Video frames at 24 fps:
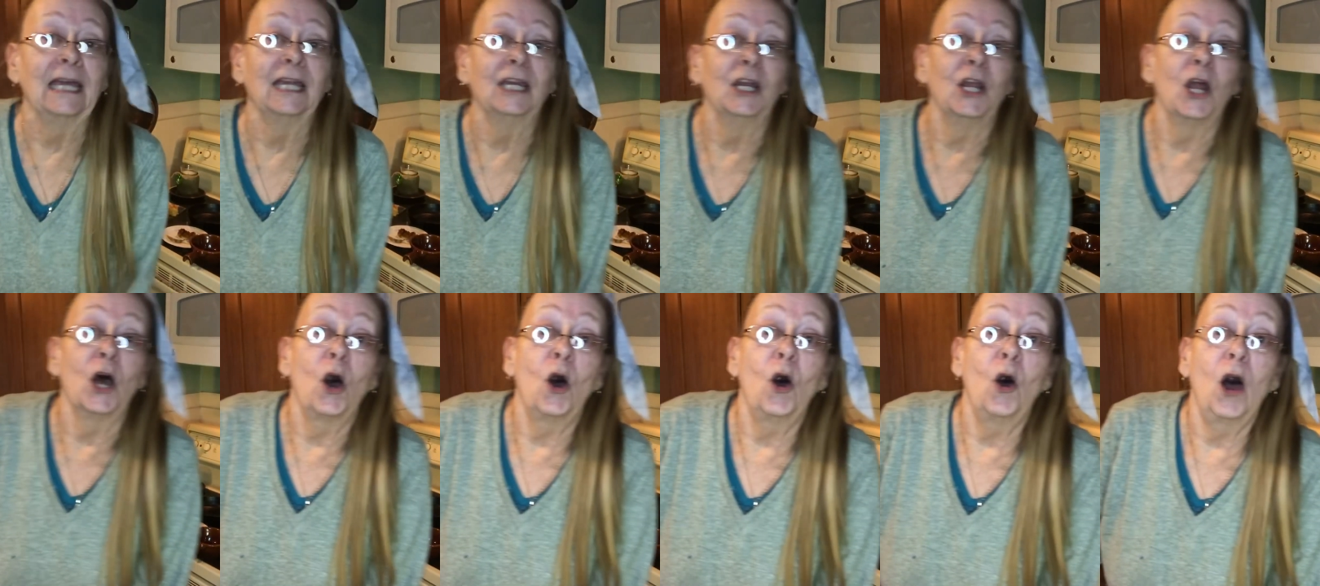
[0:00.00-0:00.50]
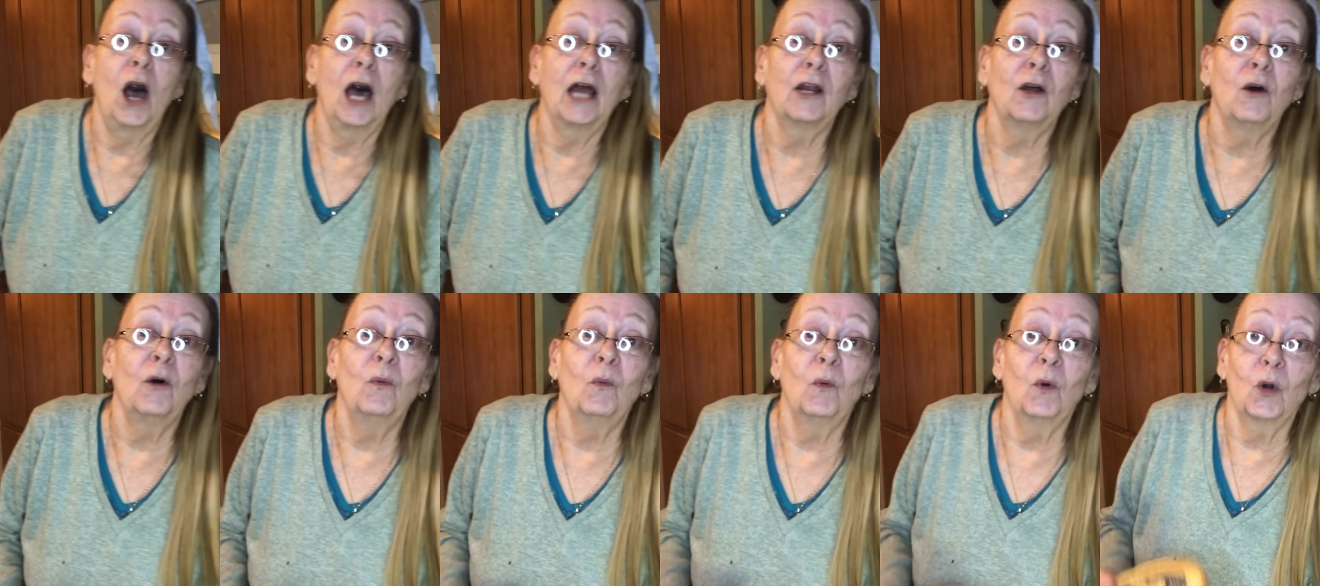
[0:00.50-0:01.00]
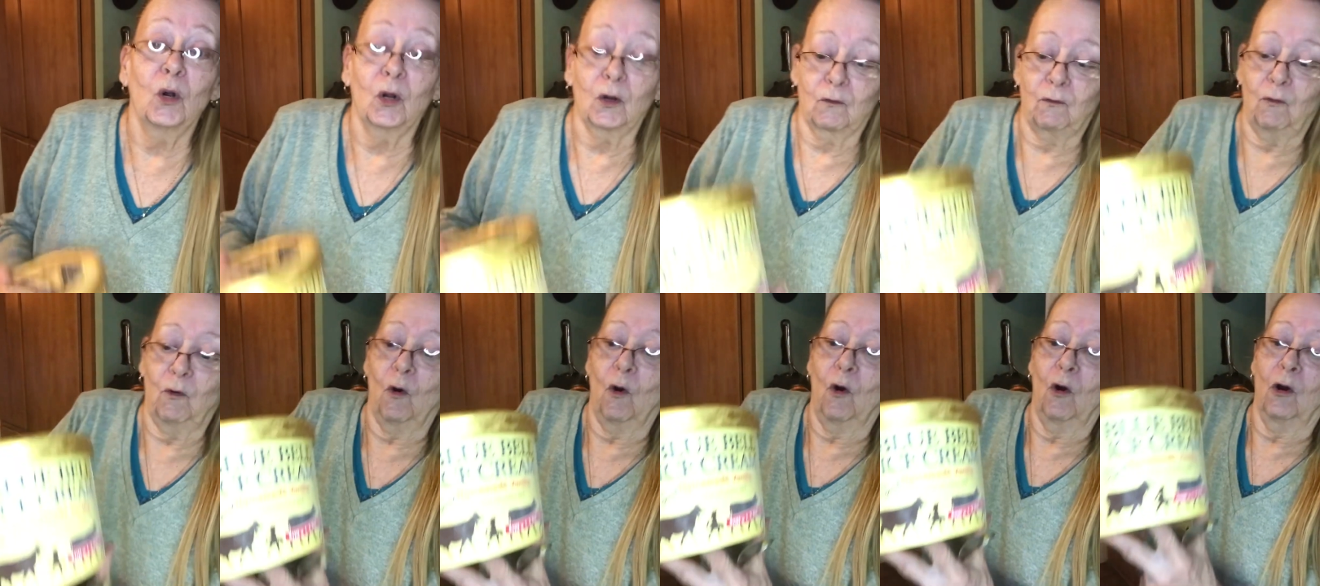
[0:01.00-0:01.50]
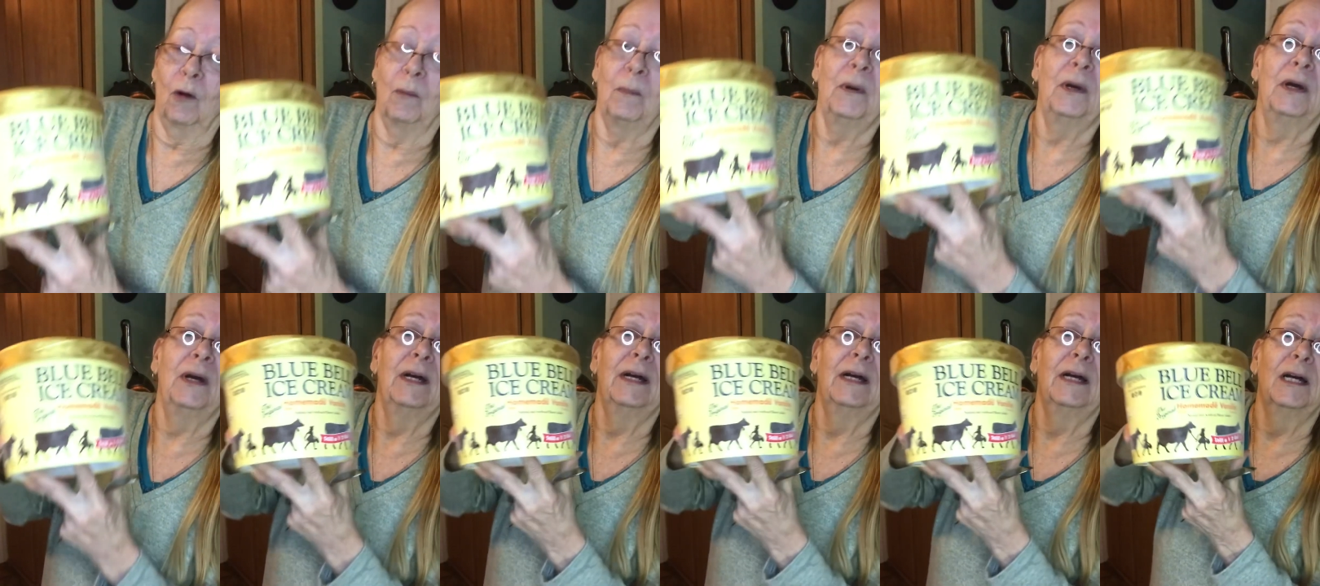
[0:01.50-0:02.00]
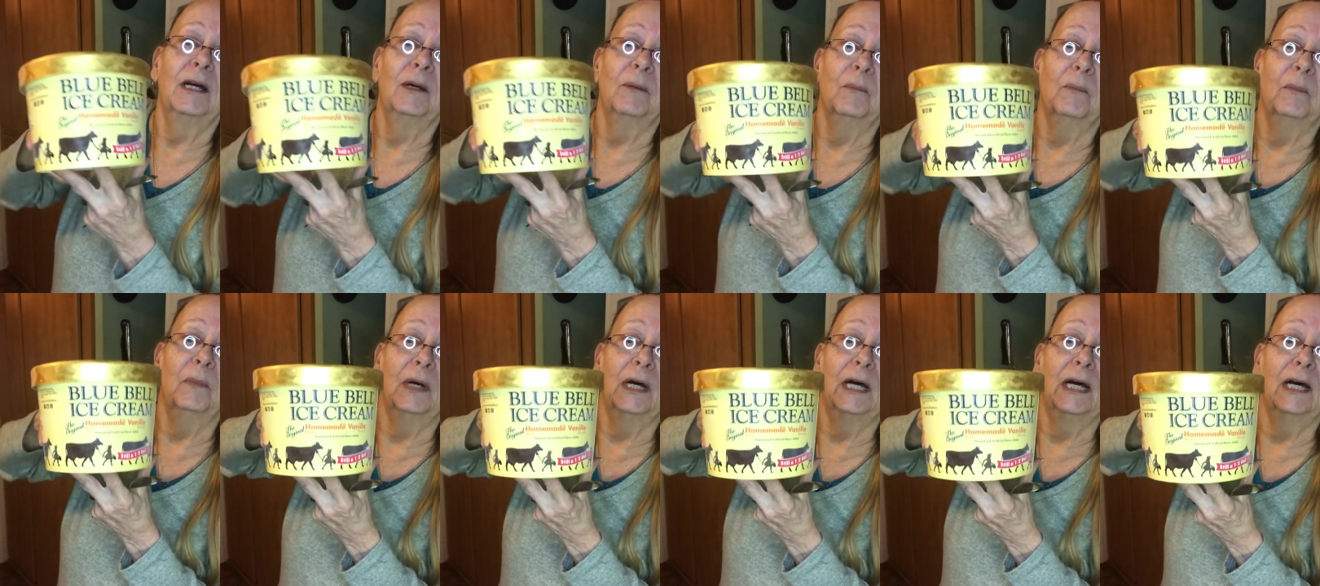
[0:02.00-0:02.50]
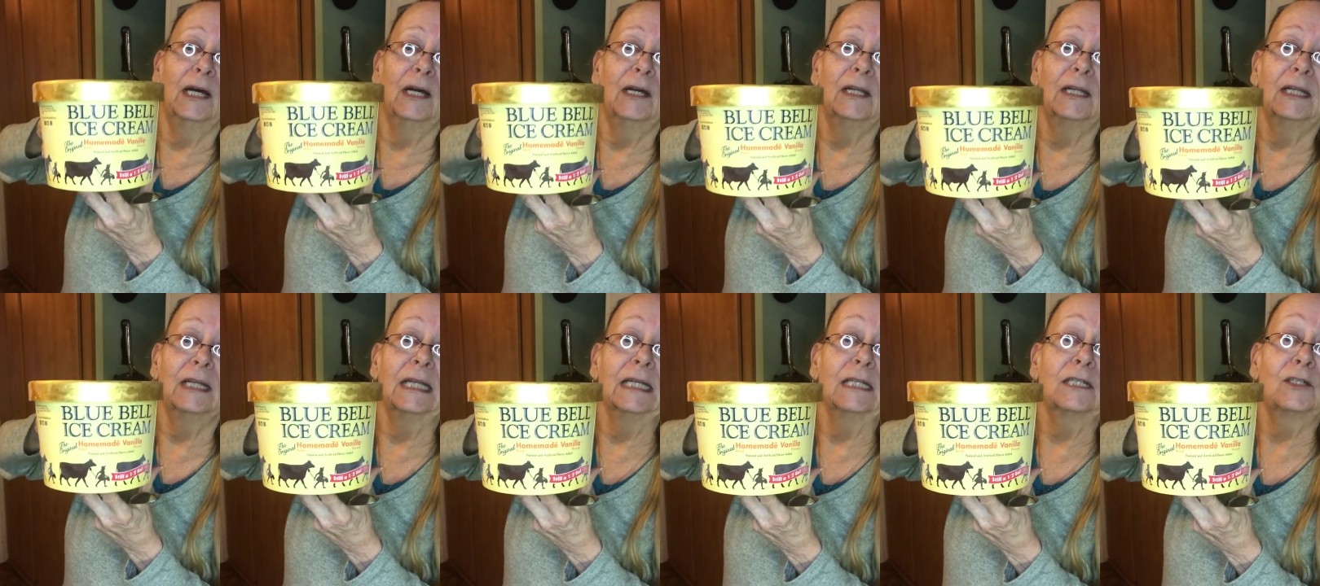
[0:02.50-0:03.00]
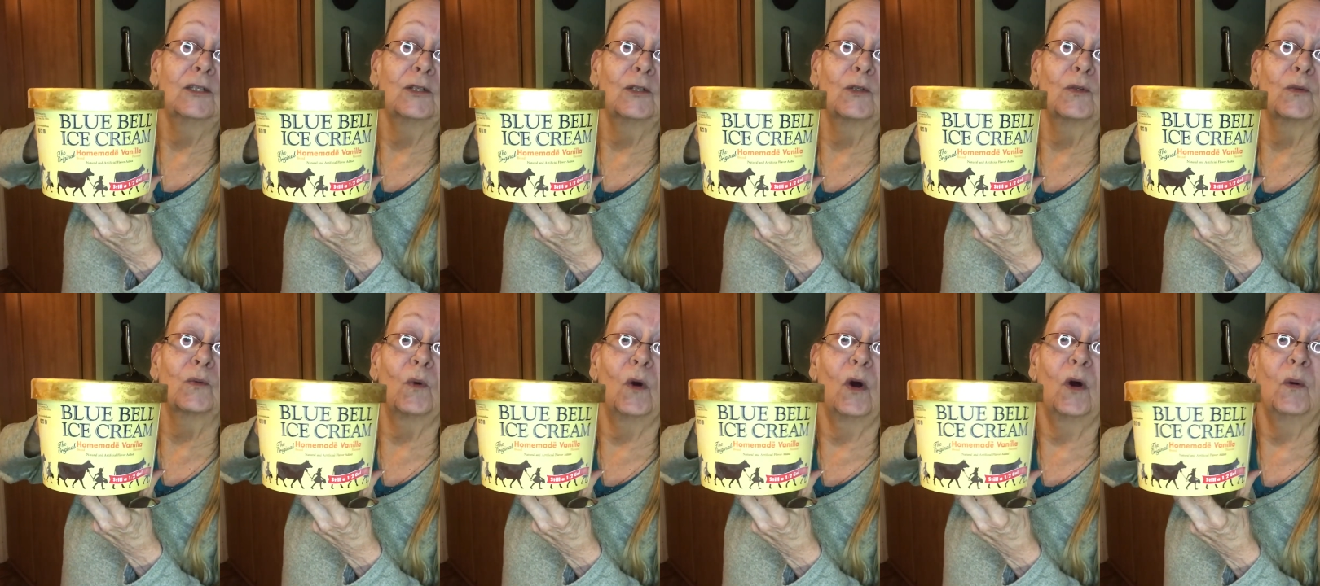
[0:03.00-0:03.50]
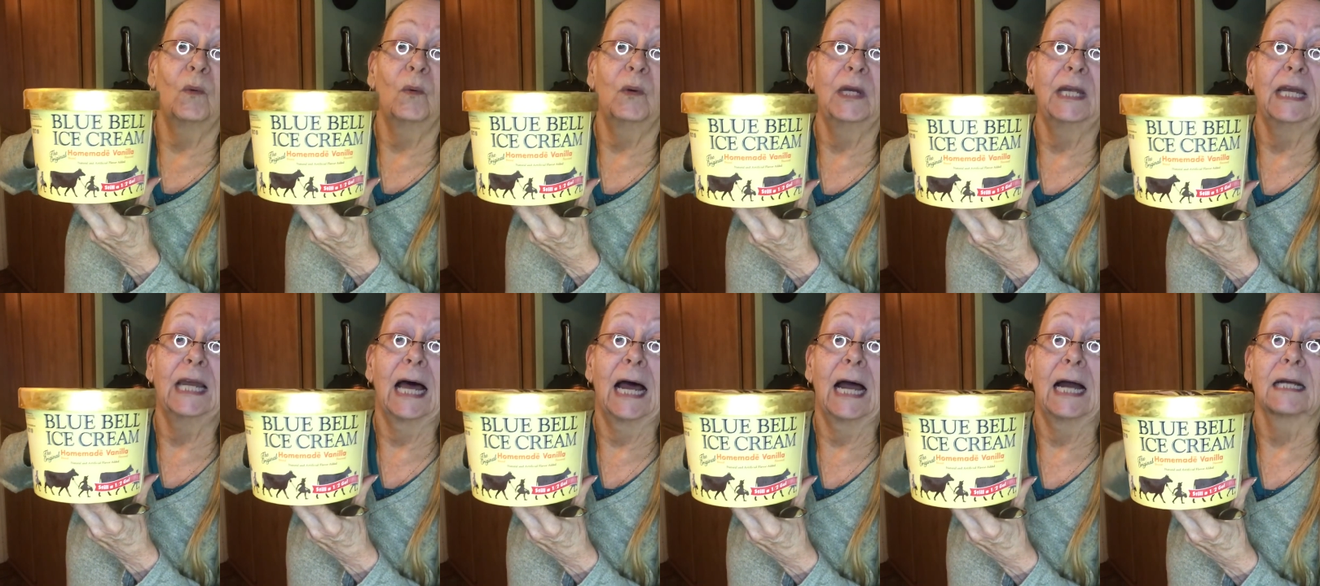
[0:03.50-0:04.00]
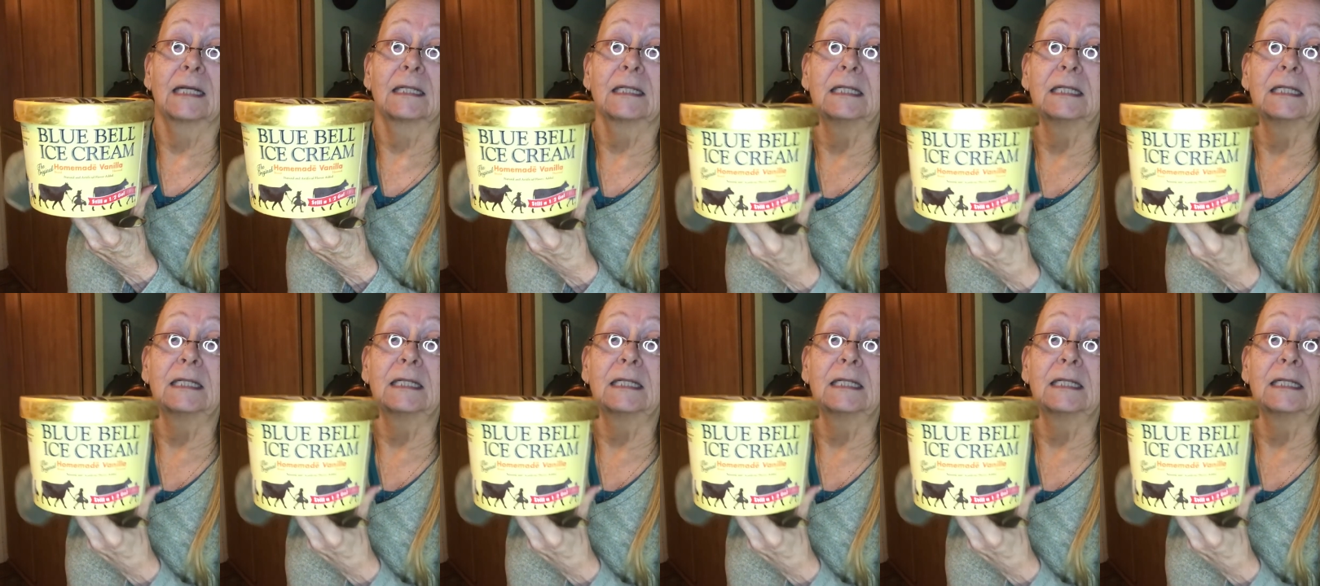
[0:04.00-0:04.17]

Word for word: and no, I don't work for them, but this is what we like.